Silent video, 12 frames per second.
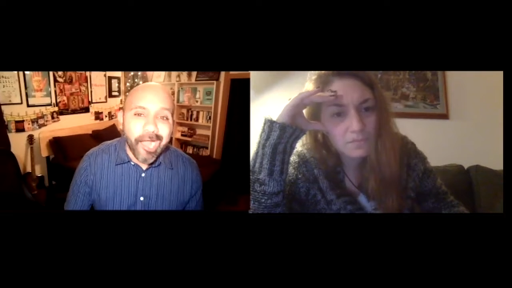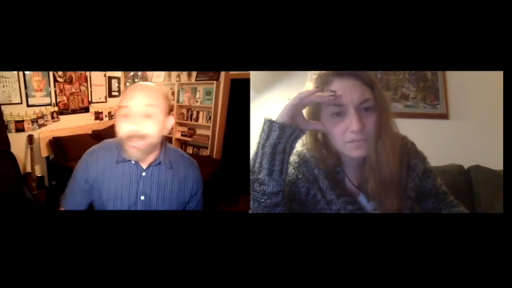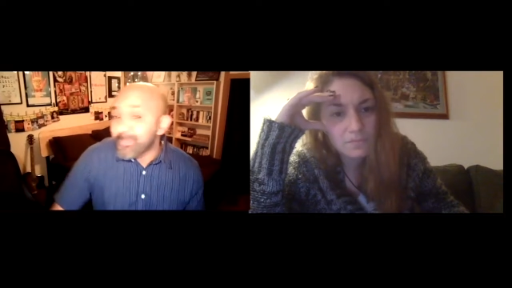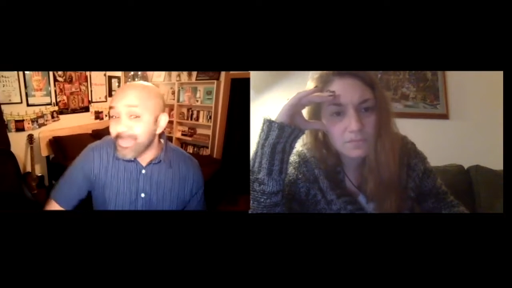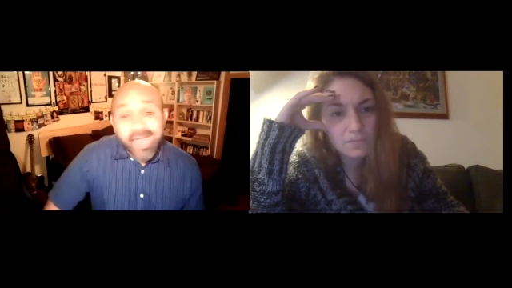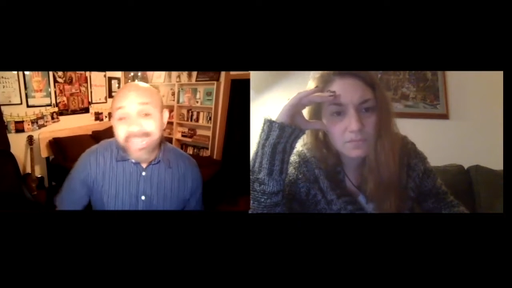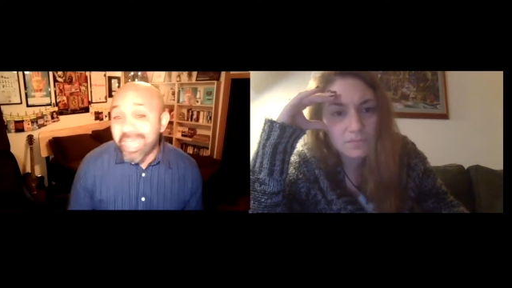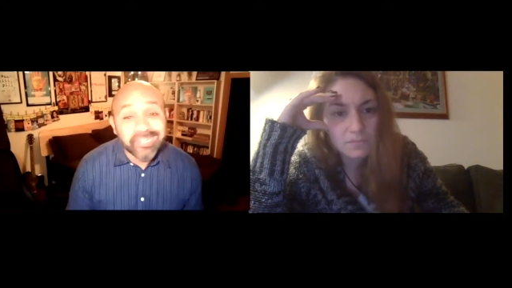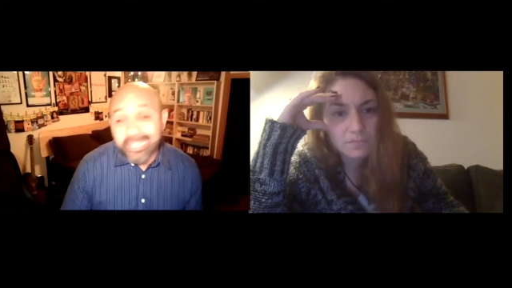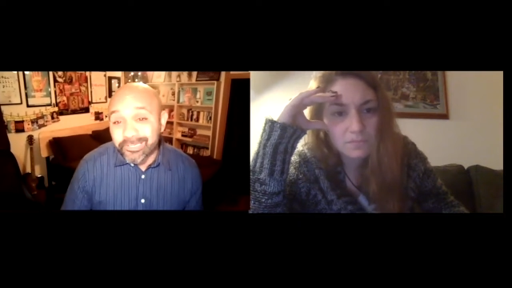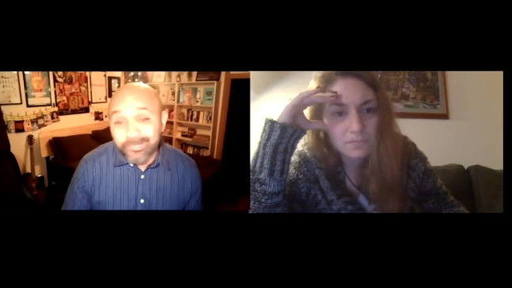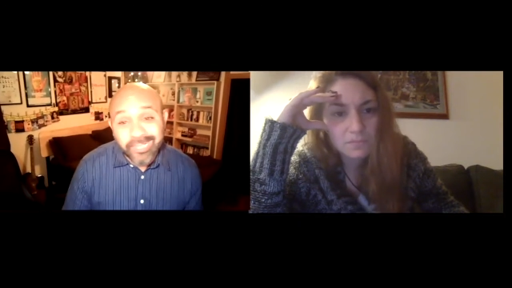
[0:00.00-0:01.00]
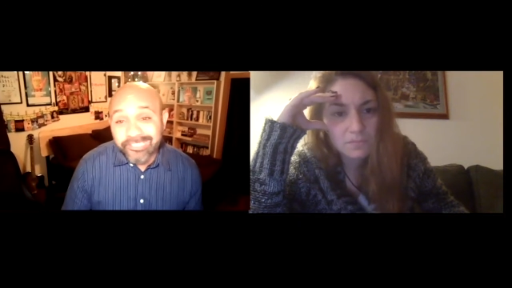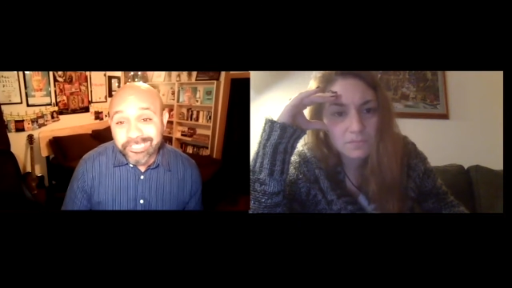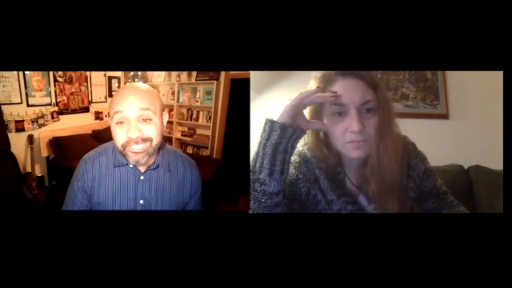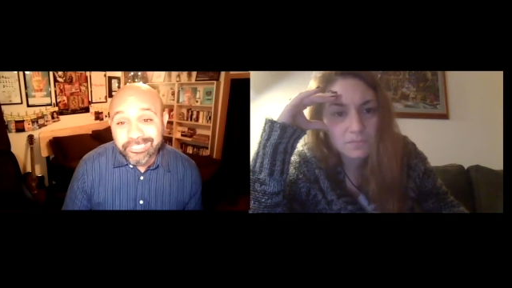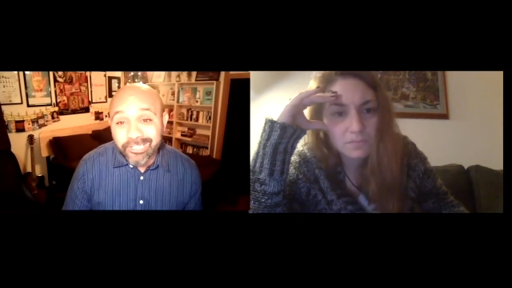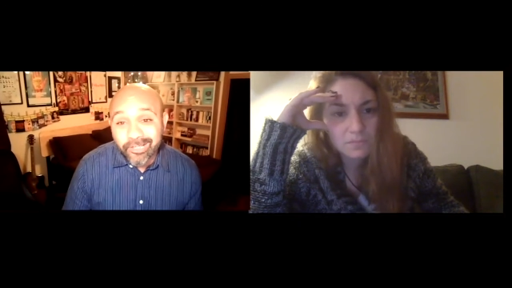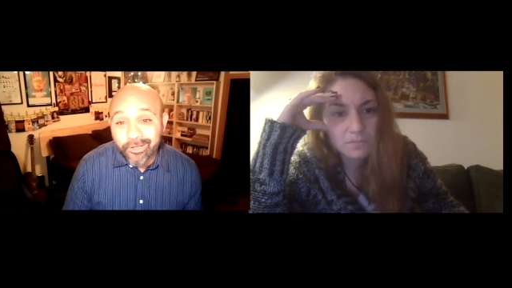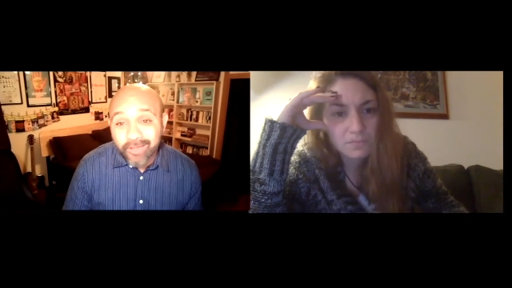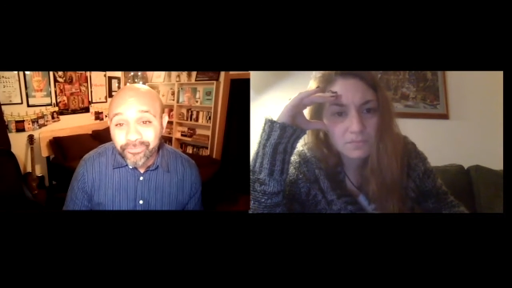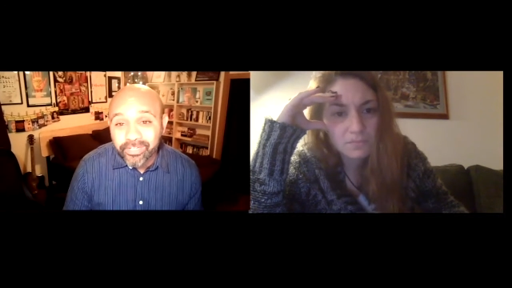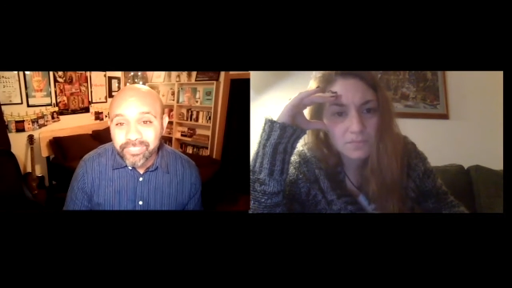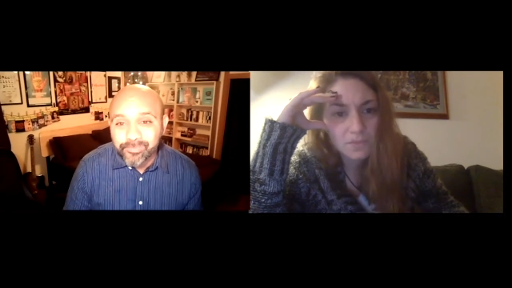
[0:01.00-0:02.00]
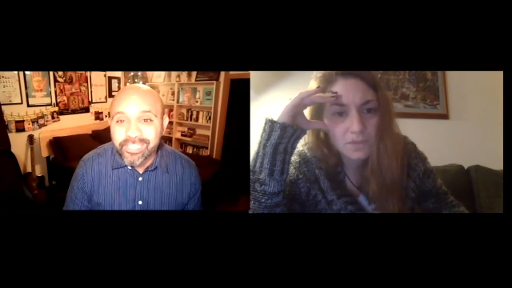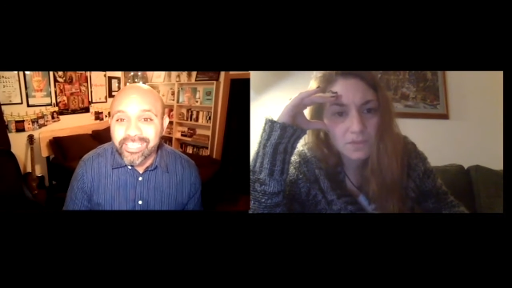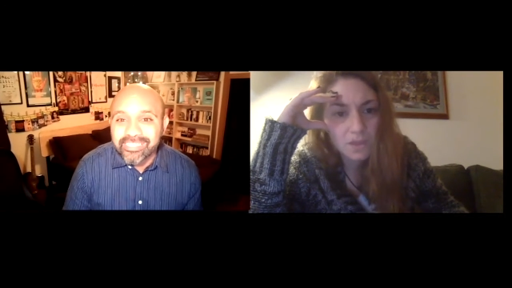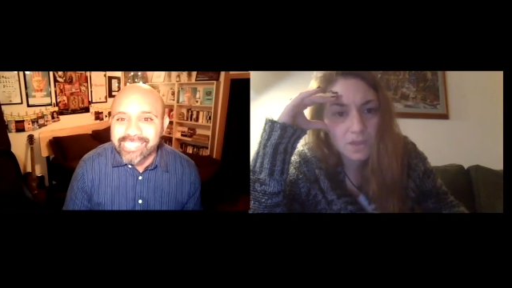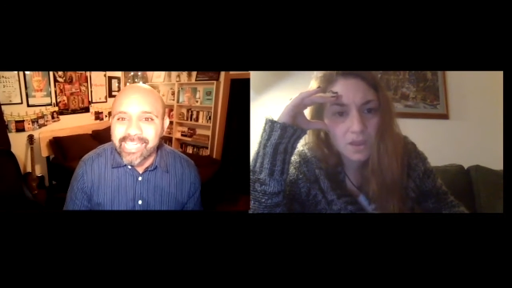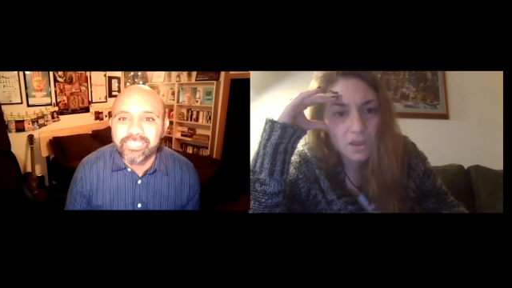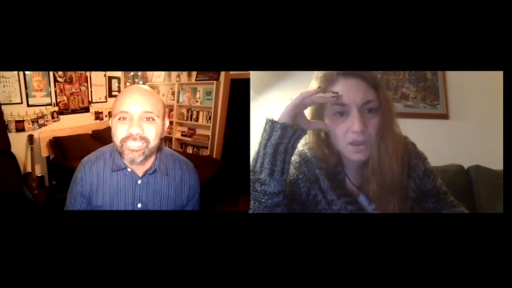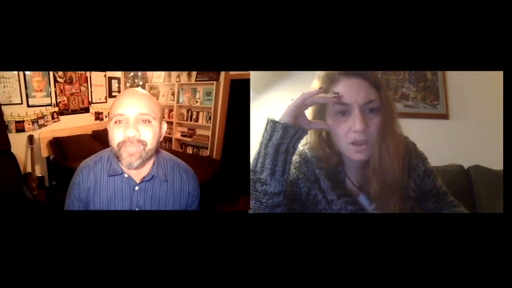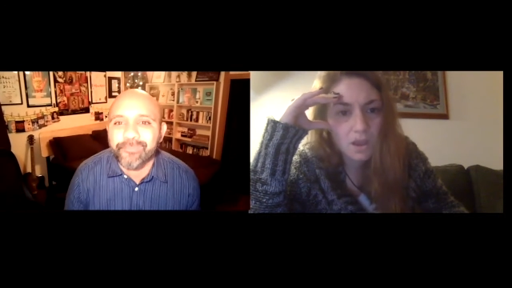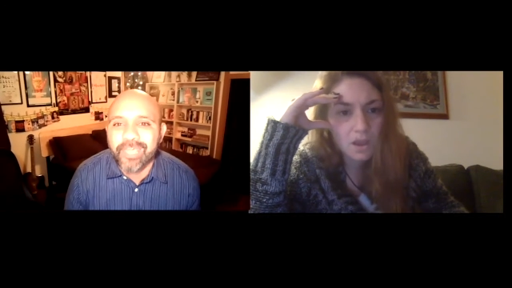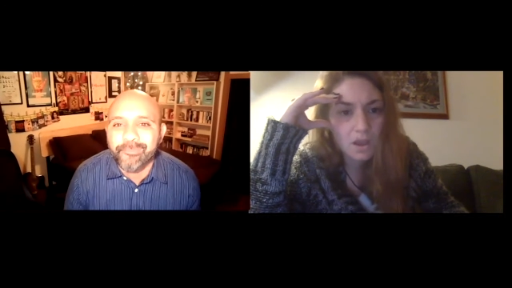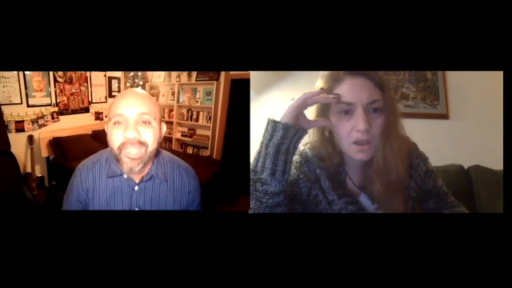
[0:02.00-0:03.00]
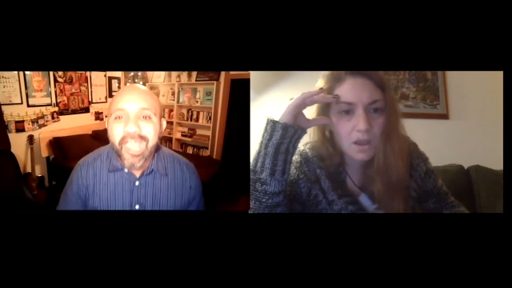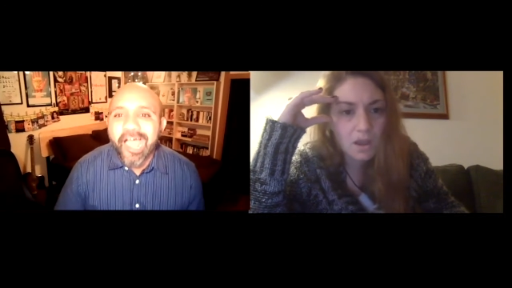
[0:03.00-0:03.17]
Speaker 1: I'm not at a dental hygienist conference because guess what, babe?